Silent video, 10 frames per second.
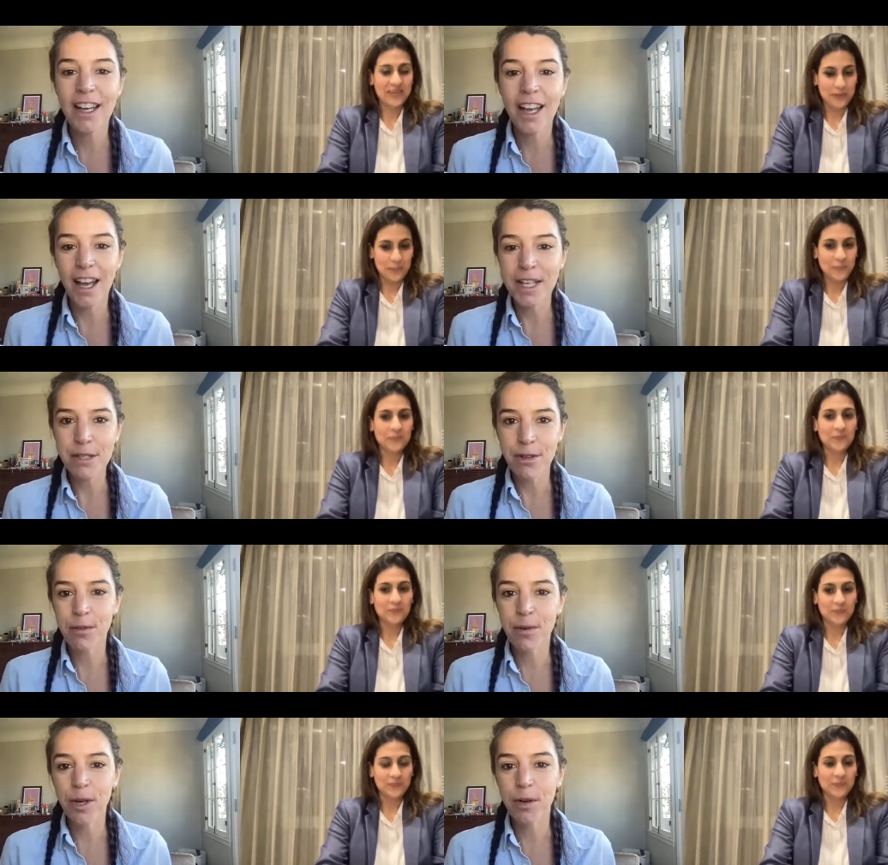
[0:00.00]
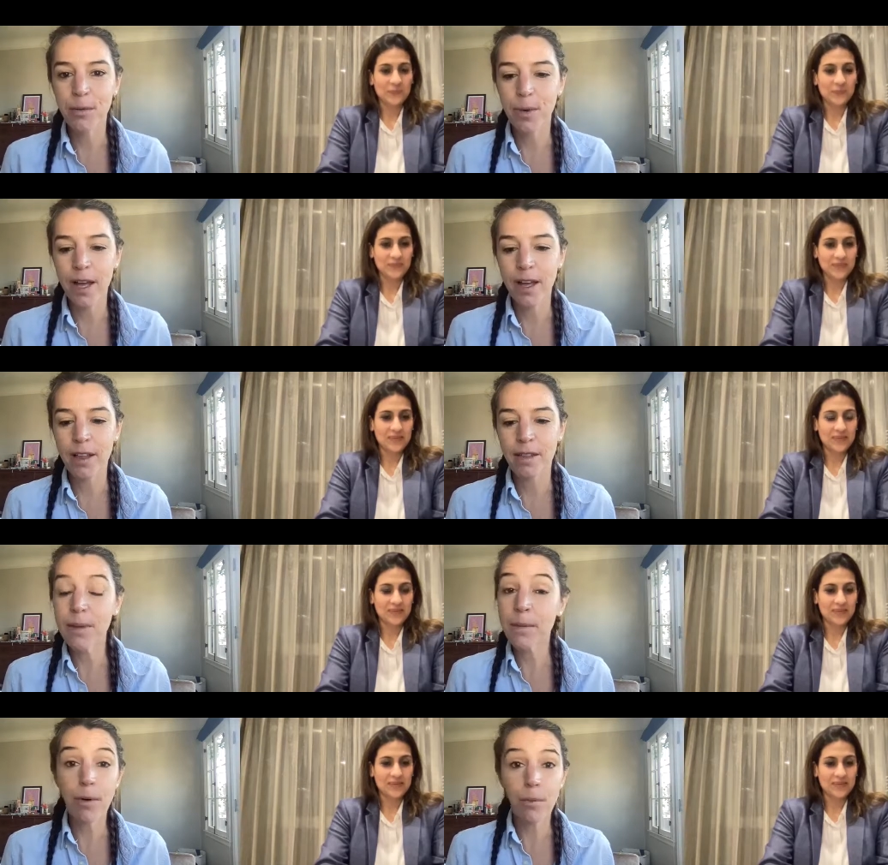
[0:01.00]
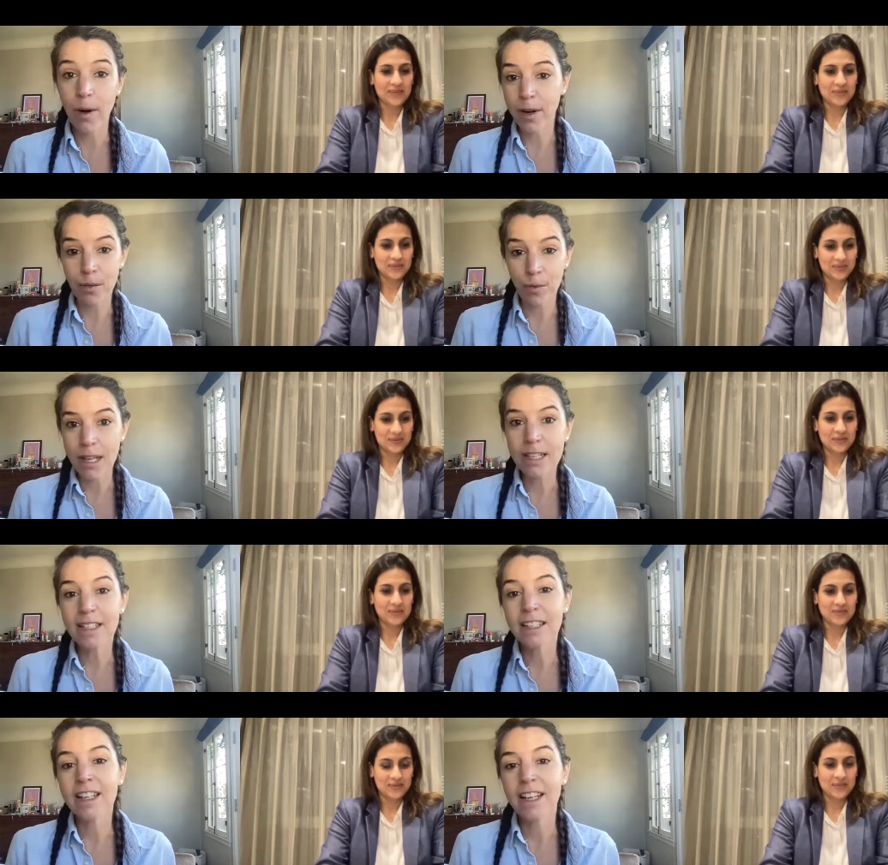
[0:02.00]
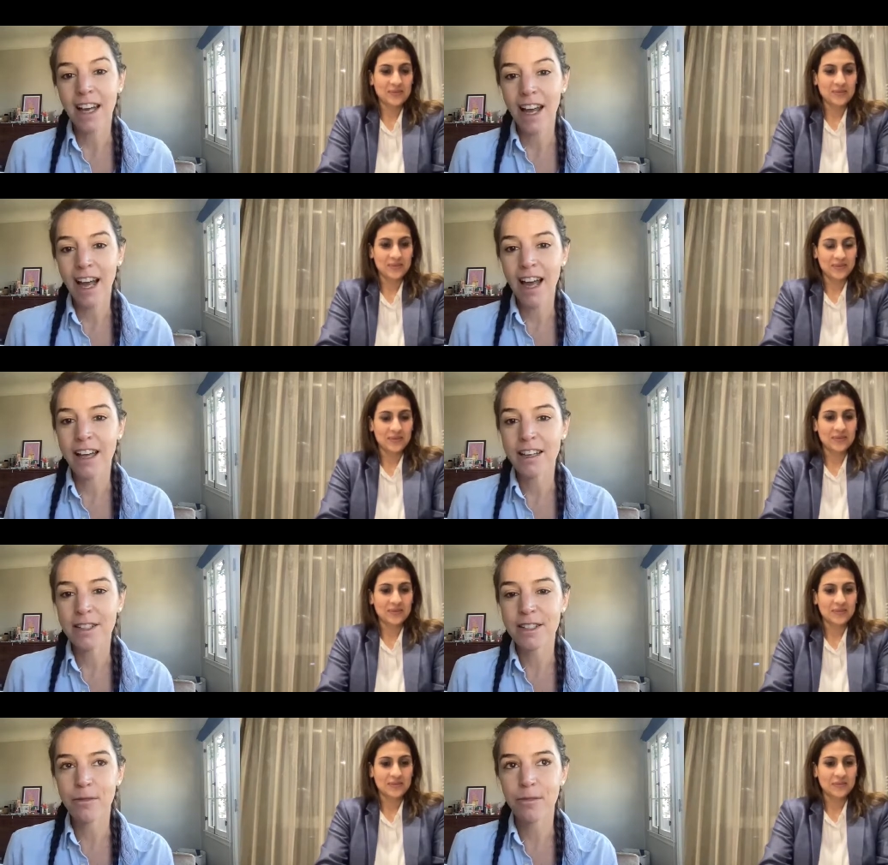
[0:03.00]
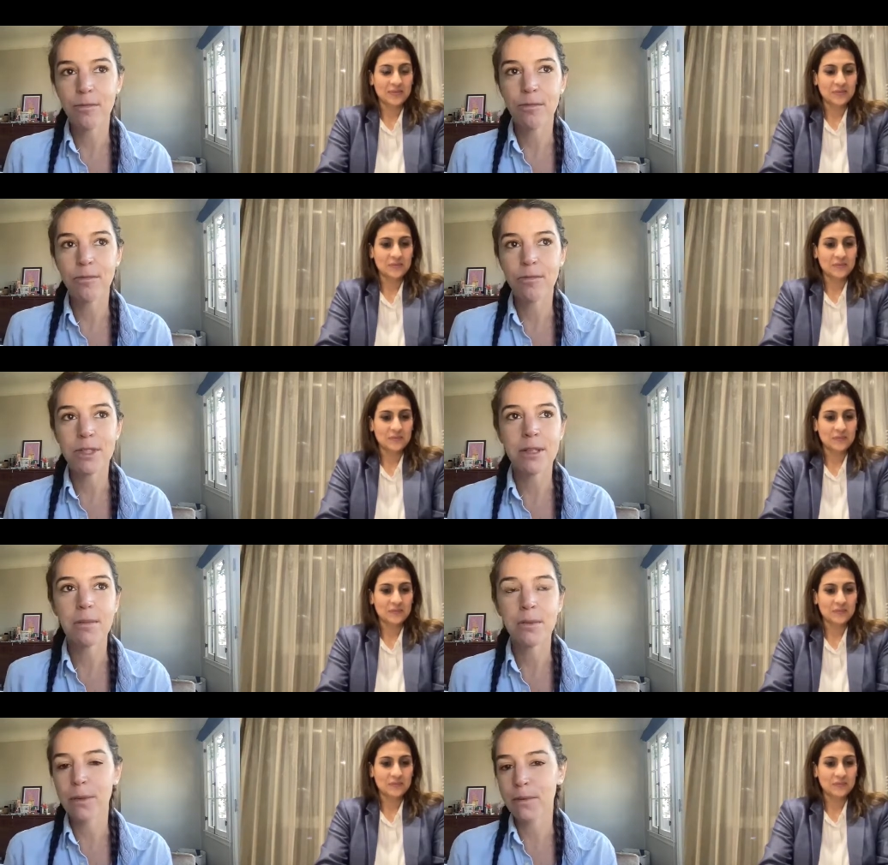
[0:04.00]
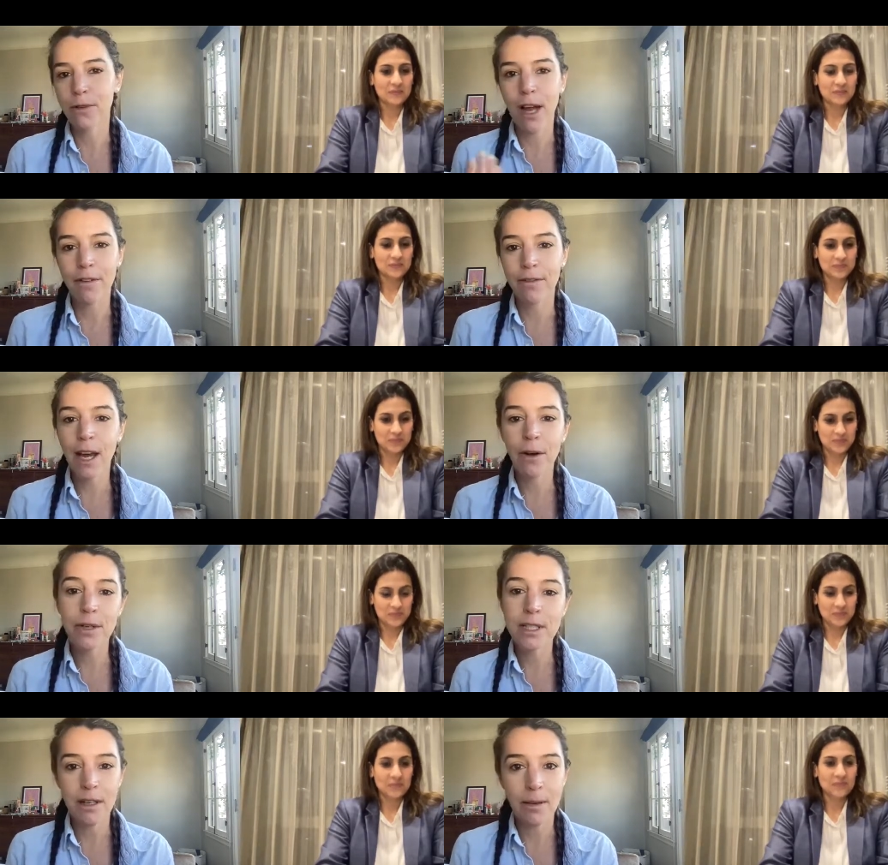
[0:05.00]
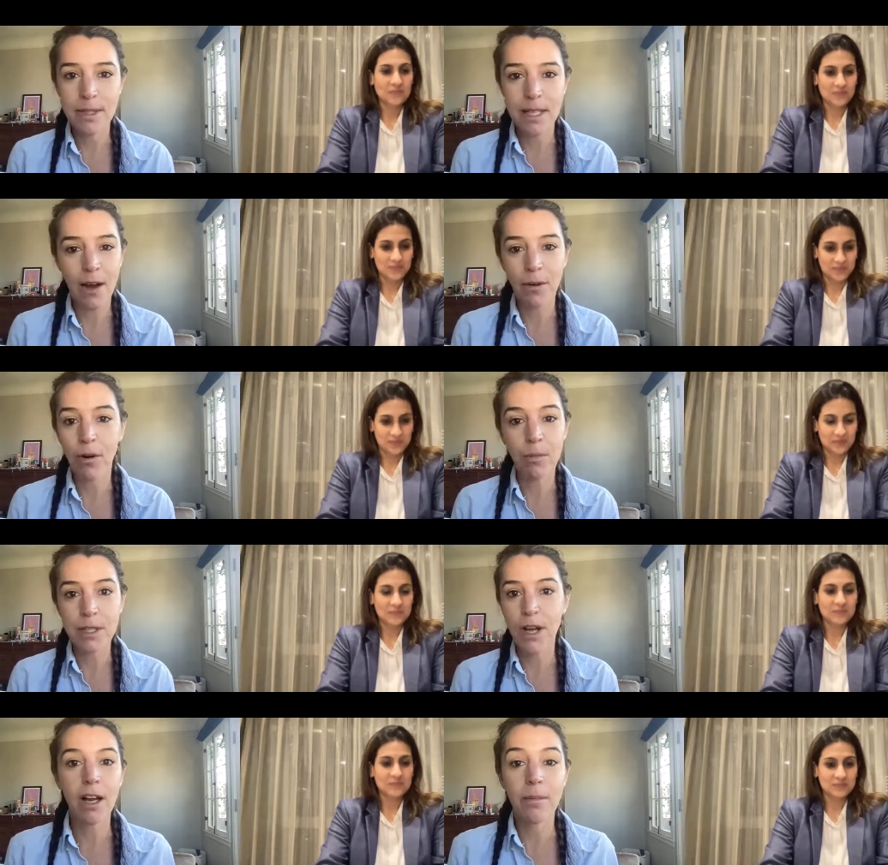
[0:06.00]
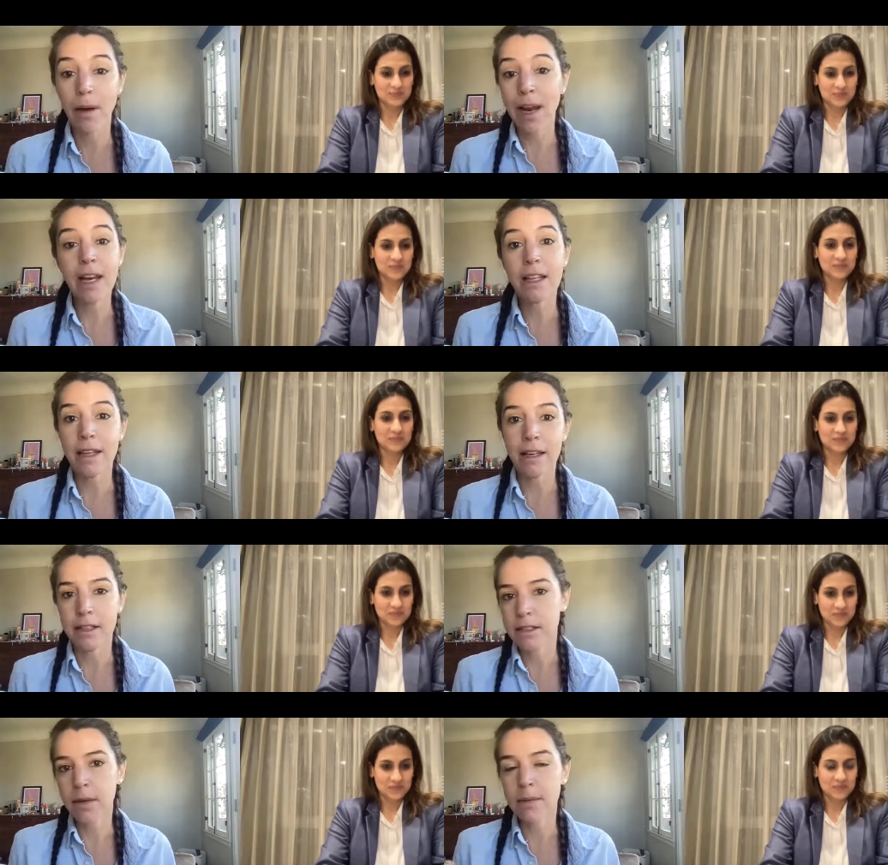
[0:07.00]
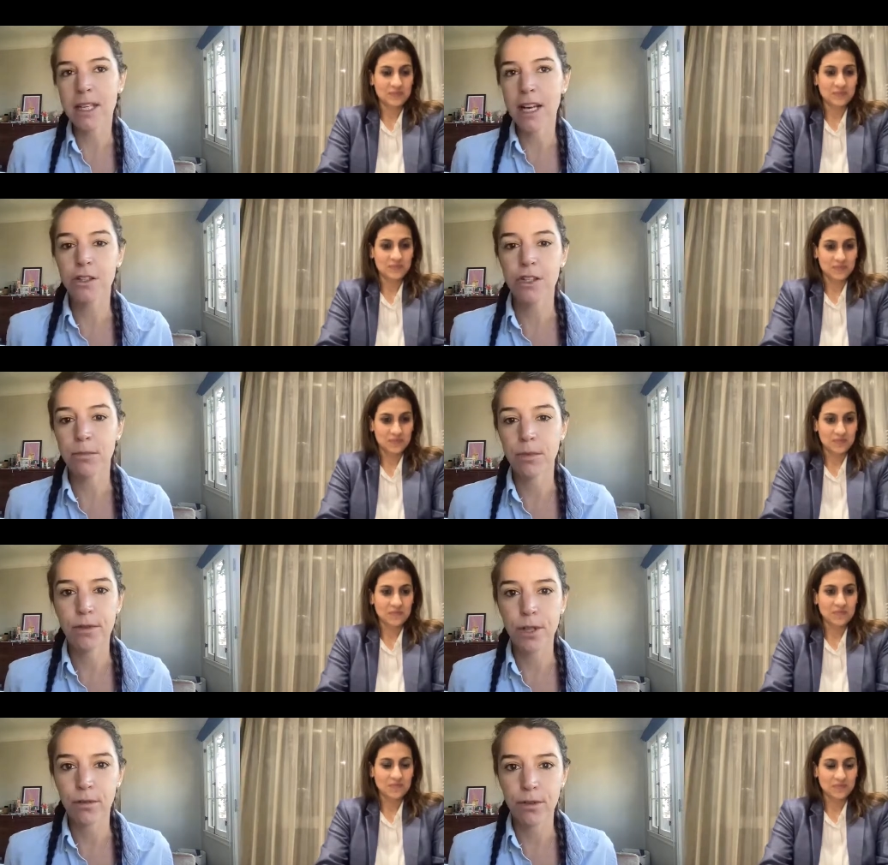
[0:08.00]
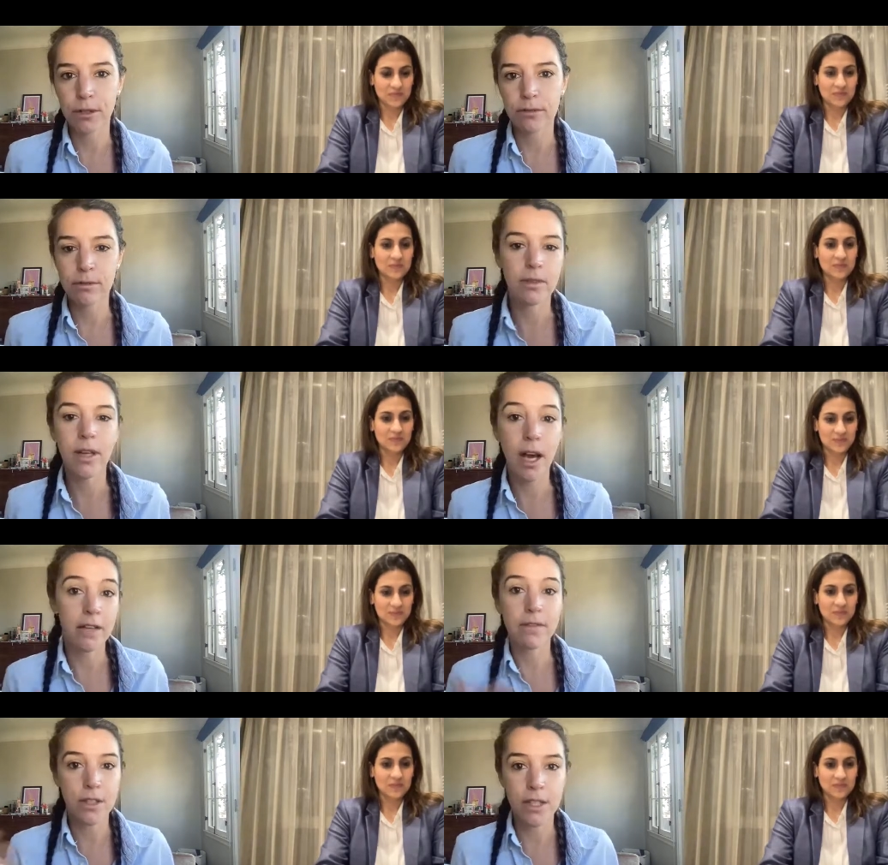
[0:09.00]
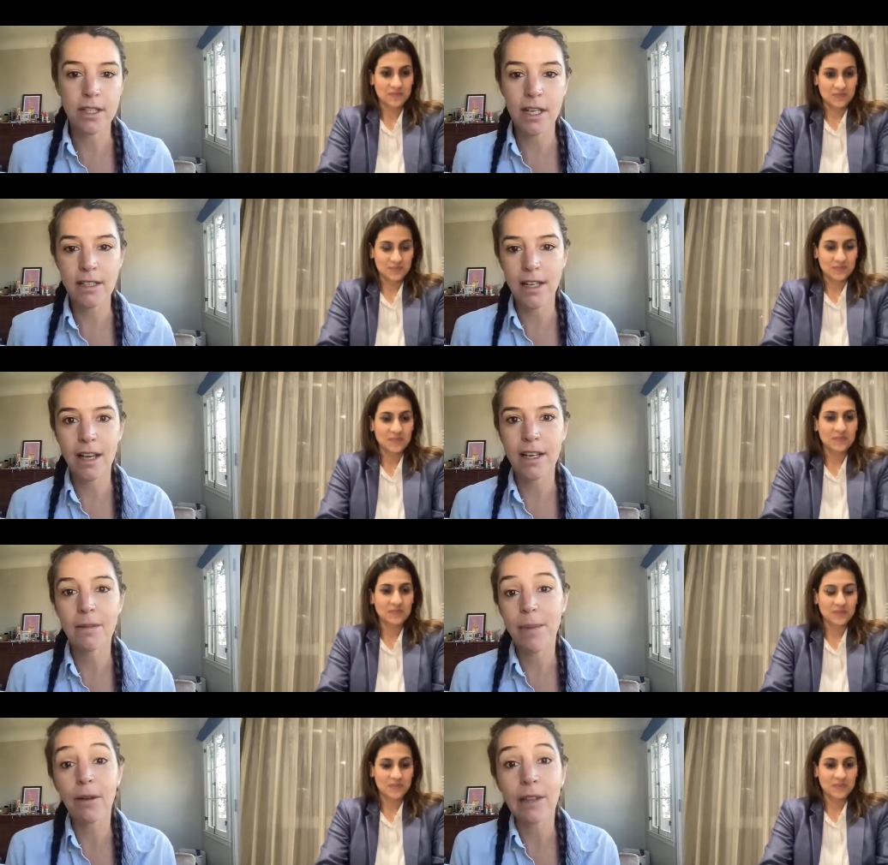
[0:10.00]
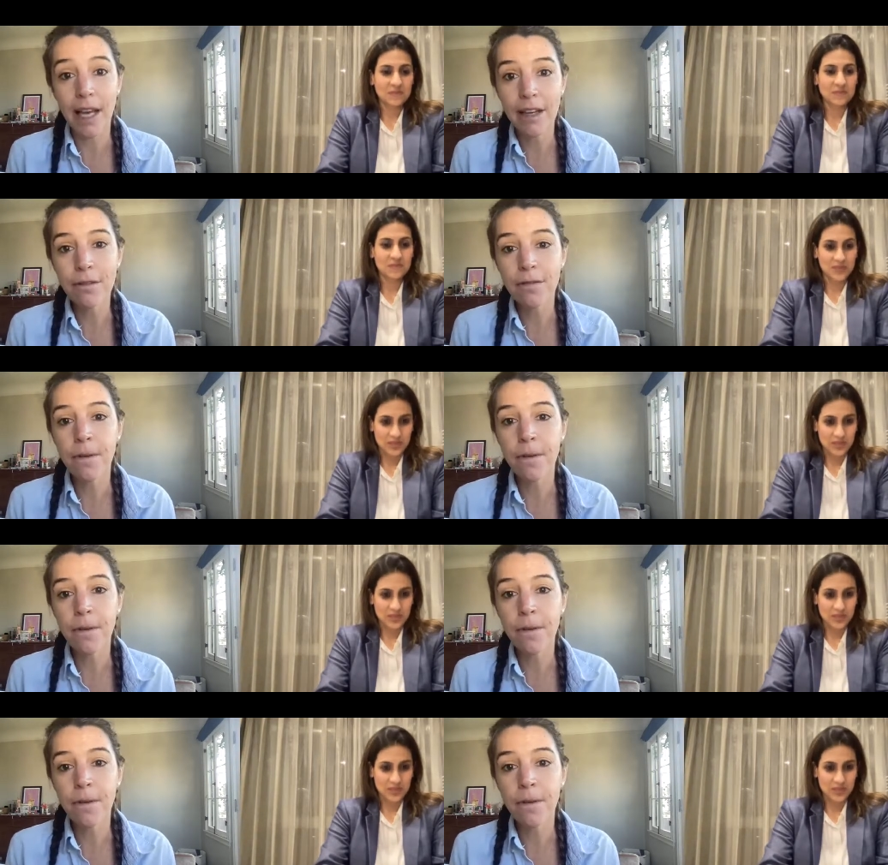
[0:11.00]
Speaker 1: Yep. And so I work with people one-on-one, and sometimes we meet for half an hour, sometimes an hour, and we talk about anything. And sometimes it actually moves over, not even just anxiety, about life.